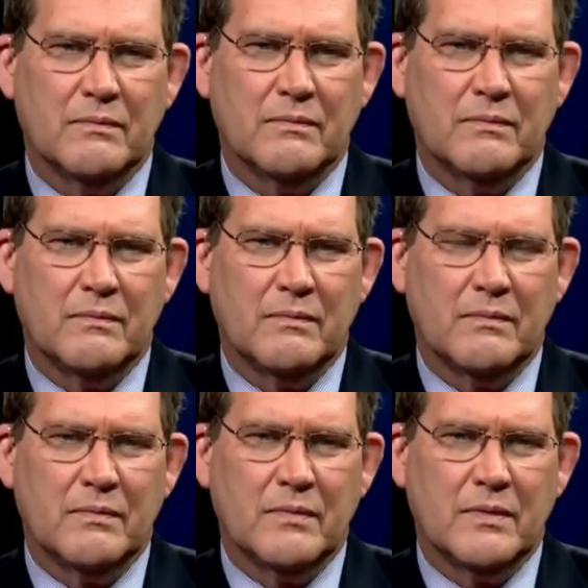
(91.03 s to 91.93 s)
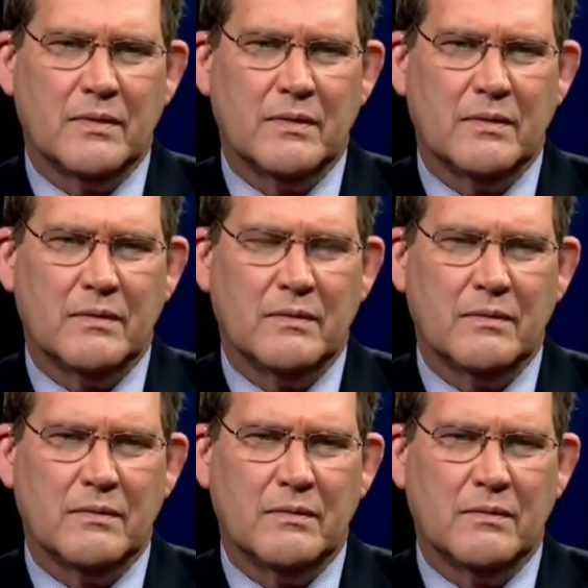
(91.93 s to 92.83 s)

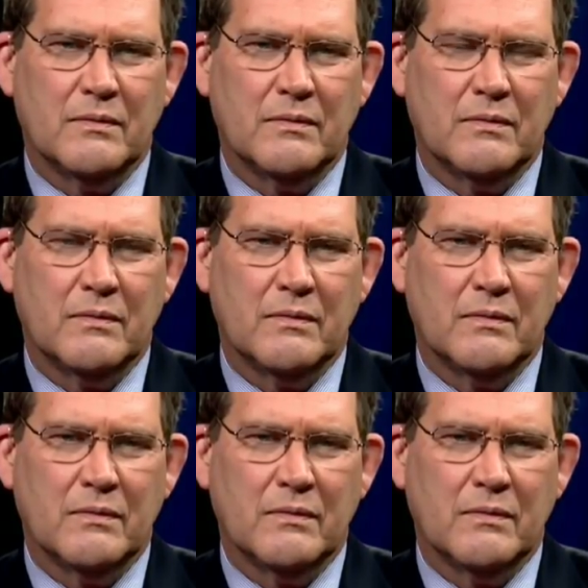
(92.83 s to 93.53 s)
(not speaking)